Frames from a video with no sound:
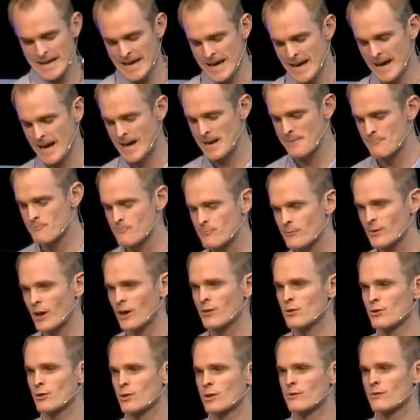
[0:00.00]
Um, I
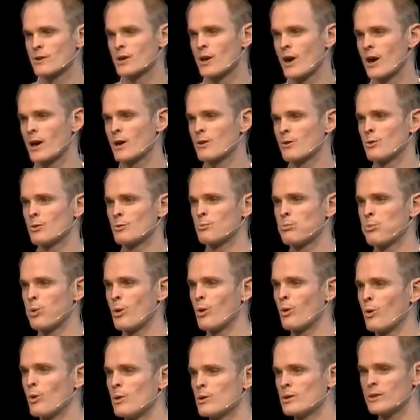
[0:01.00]
thought of a guy called
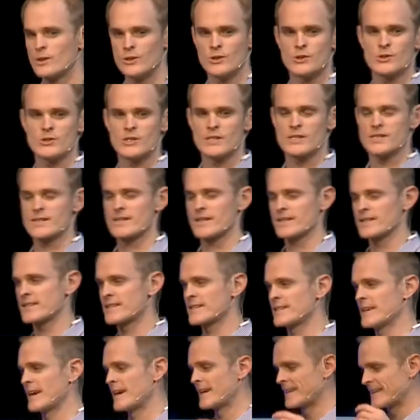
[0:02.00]
Paul, who usually
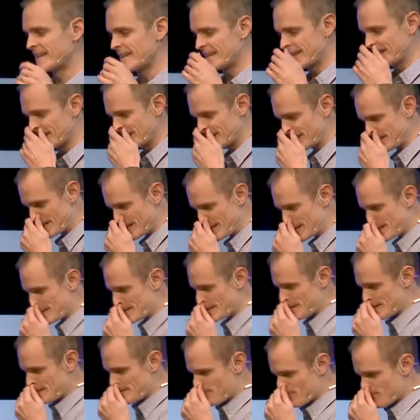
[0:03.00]
sits down here.
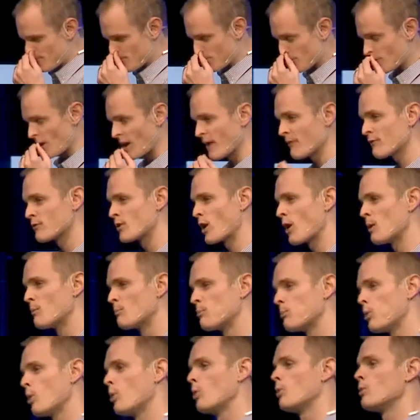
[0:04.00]
I've
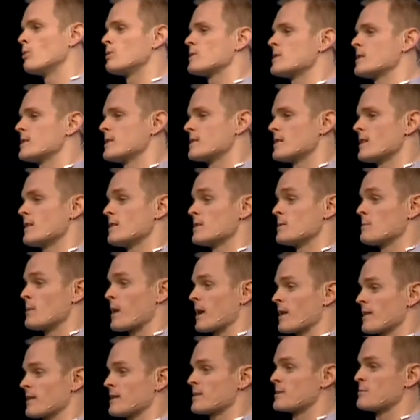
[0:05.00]
known Paul since I was
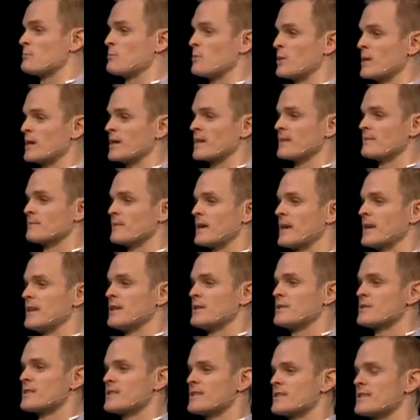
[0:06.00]
about this big, and he
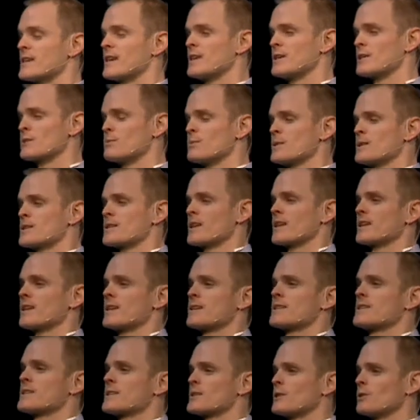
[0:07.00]
used to teach me
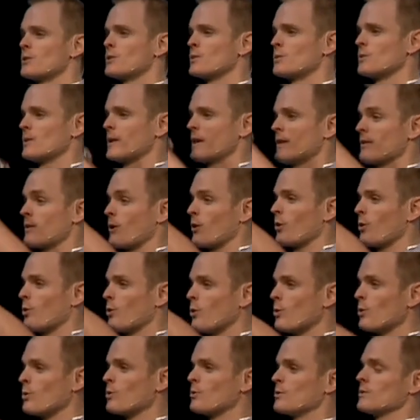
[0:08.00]
Sunday school at the
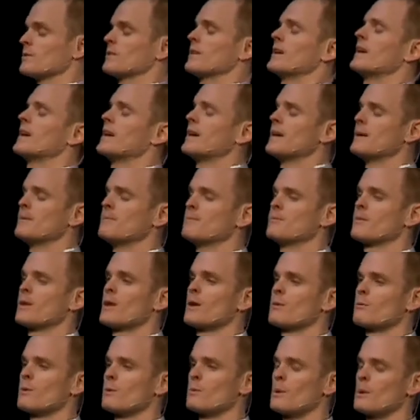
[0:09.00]
hall um,
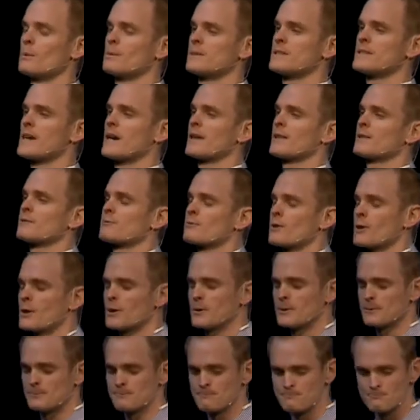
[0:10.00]
when we were down the
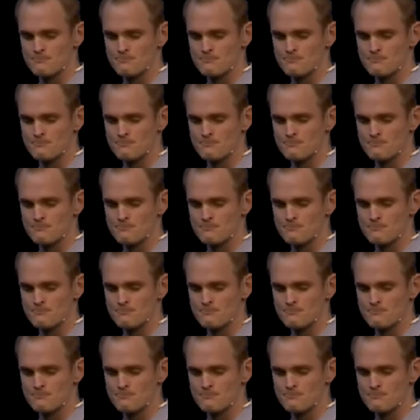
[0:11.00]
road.